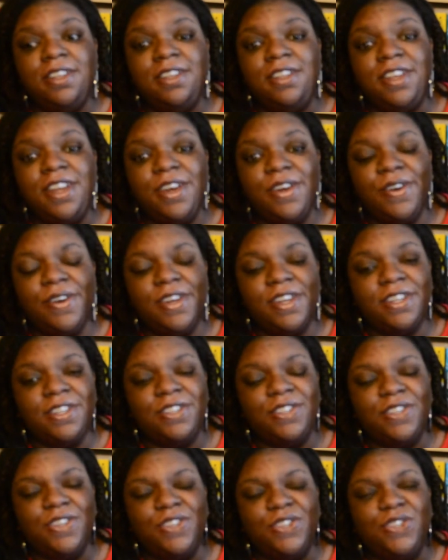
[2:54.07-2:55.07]
There
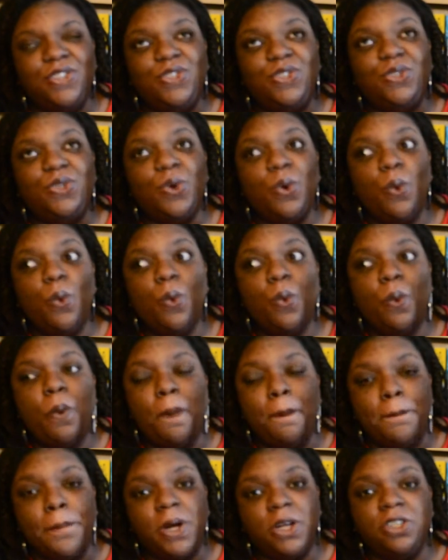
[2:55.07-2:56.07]
is so
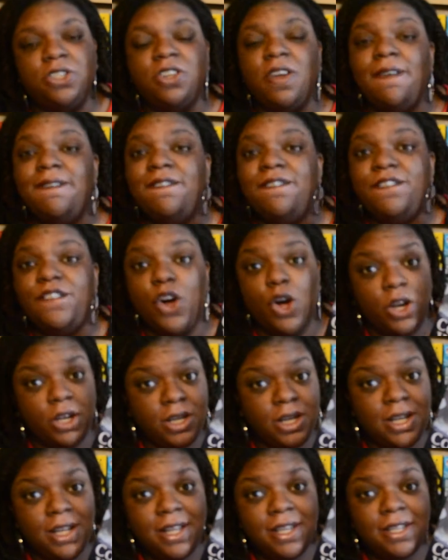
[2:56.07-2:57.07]
much fun
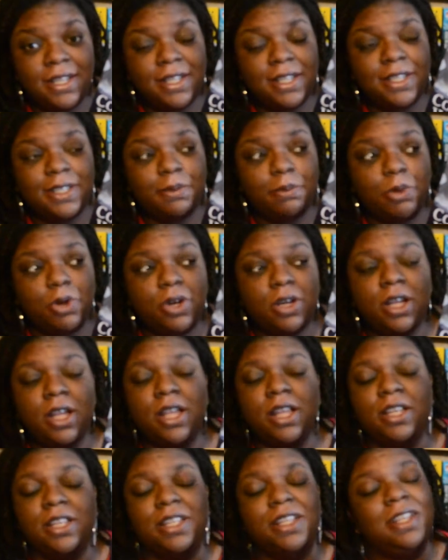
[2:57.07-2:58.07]
in this book.
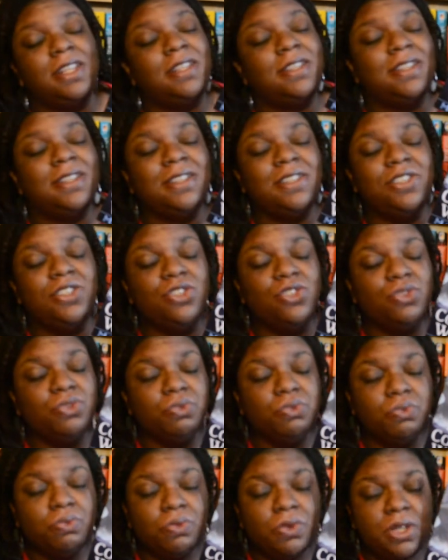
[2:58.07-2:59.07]
It is
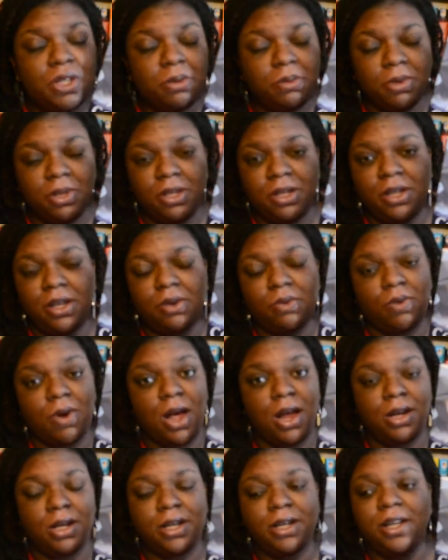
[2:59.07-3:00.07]
extremely
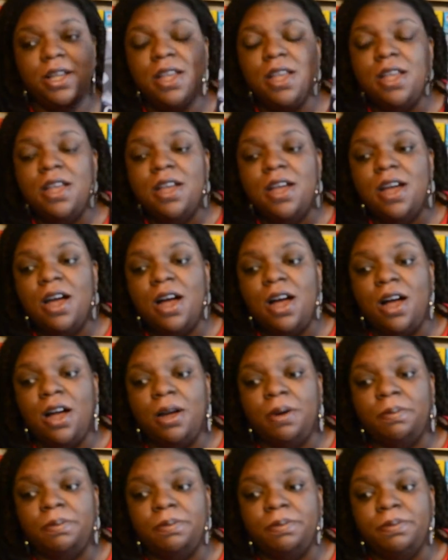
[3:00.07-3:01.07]
erotic.
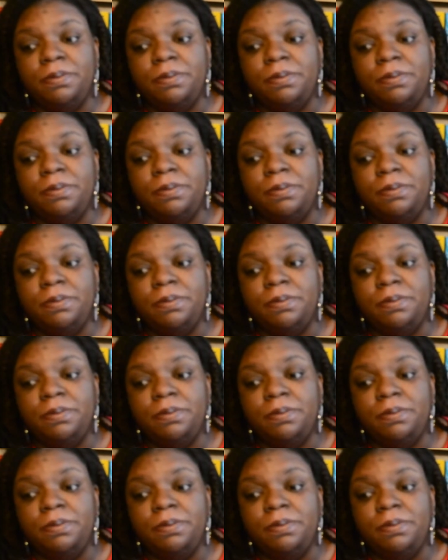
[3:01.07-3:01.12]
Um,